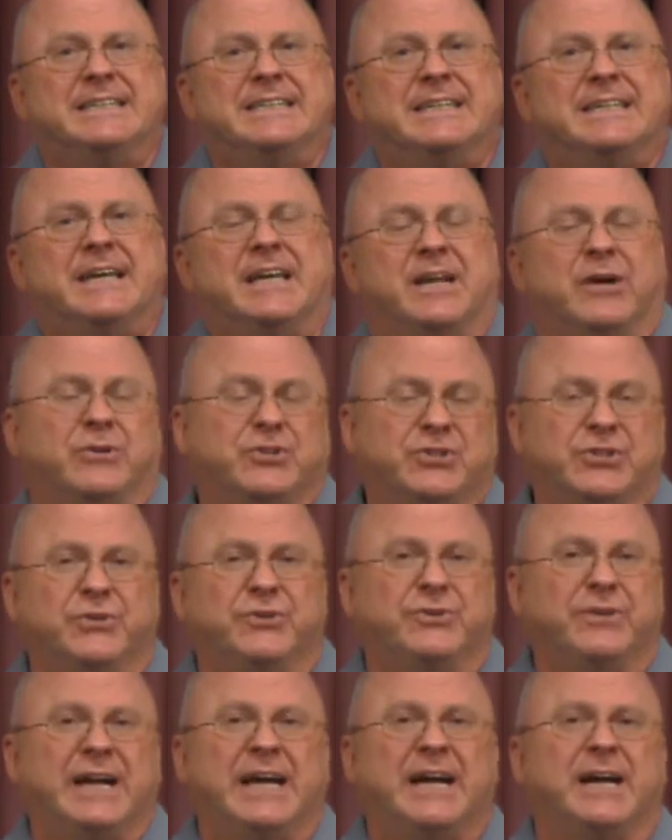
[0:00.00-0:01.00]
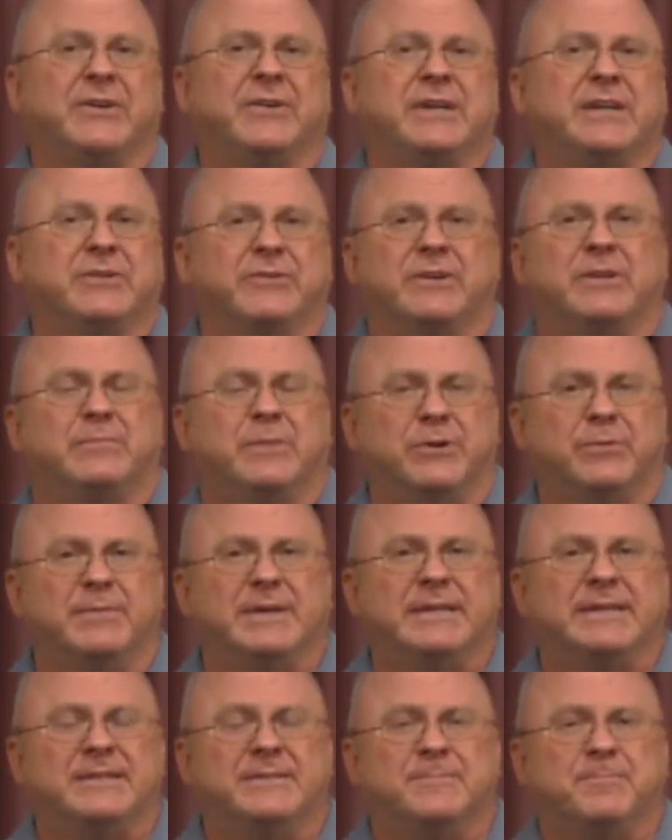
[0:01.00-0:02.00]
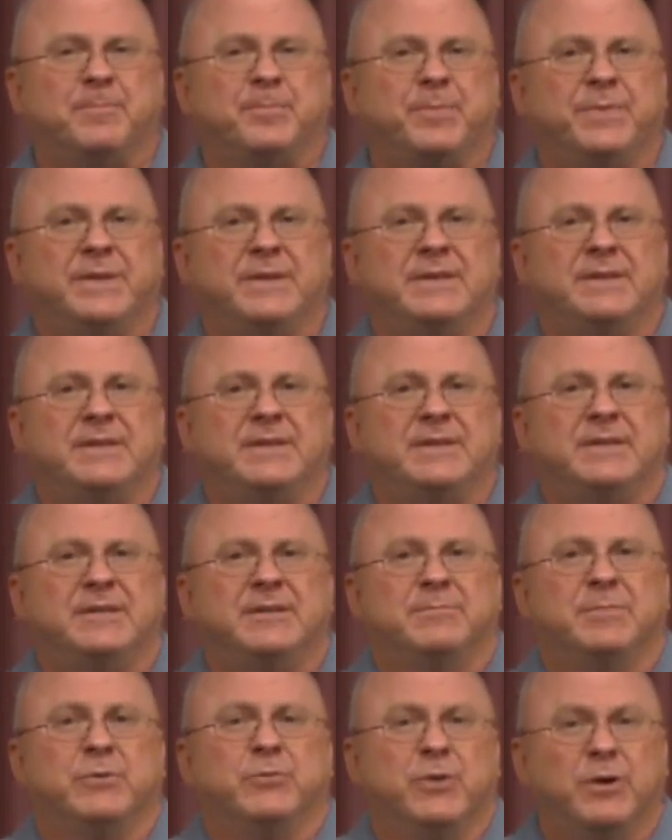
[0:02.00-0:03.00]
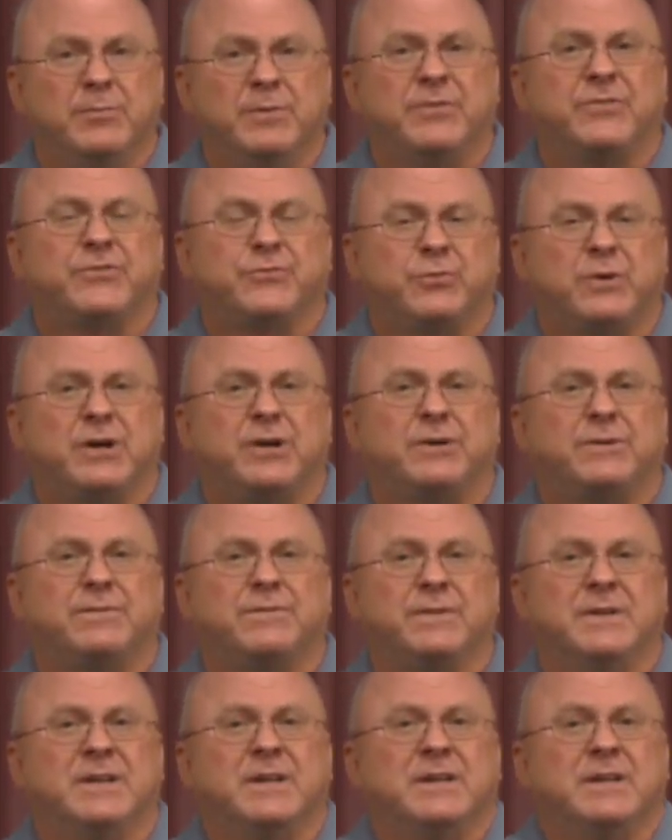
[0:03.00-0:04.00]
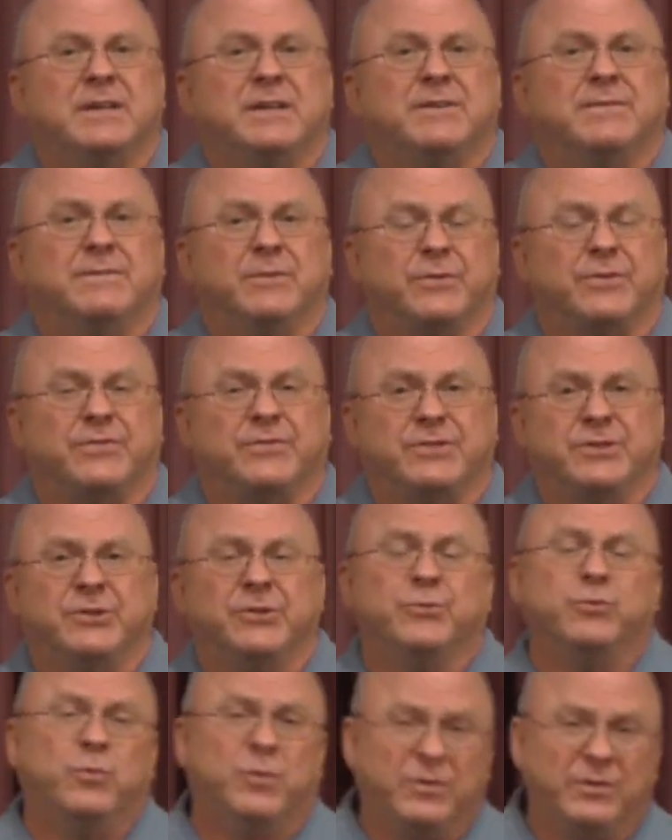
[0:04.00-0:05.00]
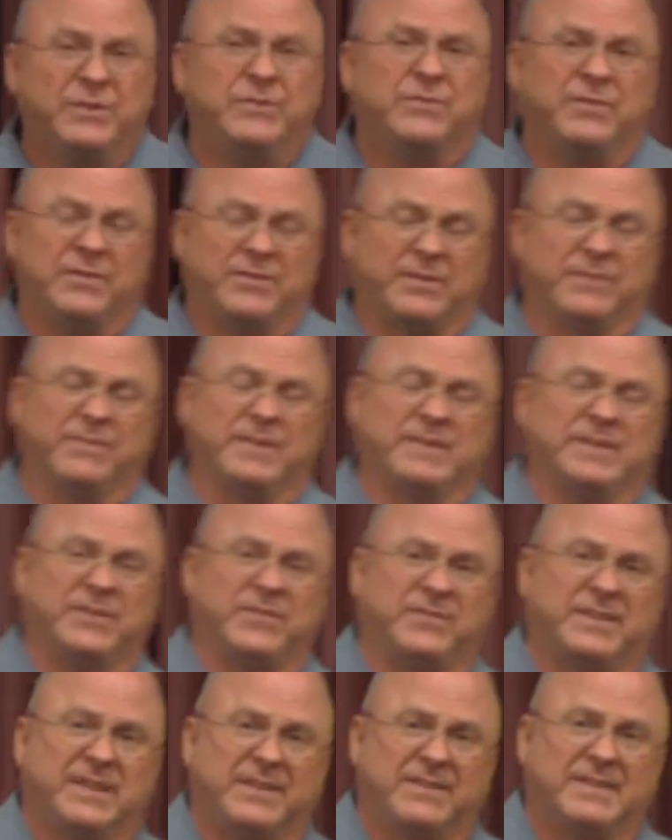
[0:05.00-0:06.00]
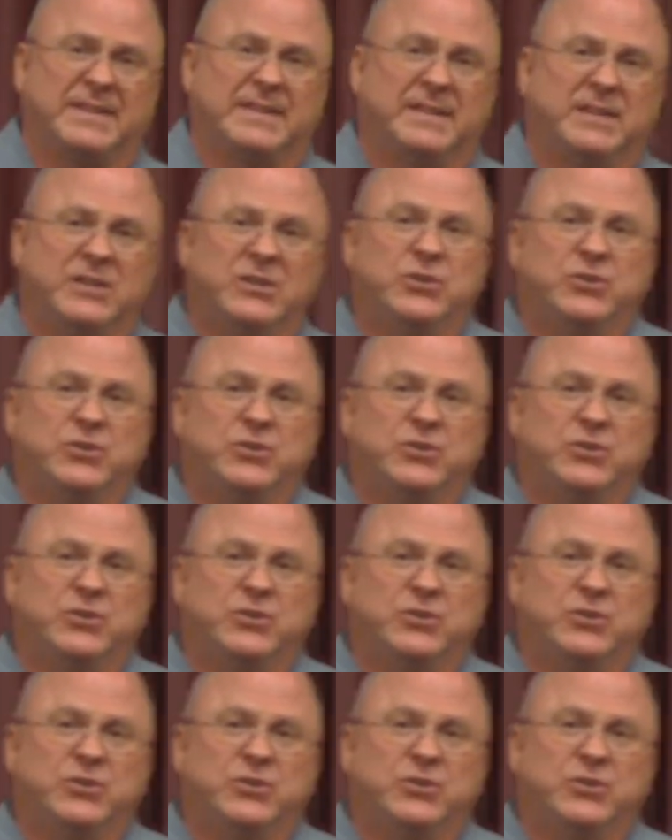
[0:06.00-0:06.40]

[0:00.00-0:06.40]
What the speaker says: And I'll show you how here in a moment. But Romans 12, verse 2 warns us of this, doesn't it?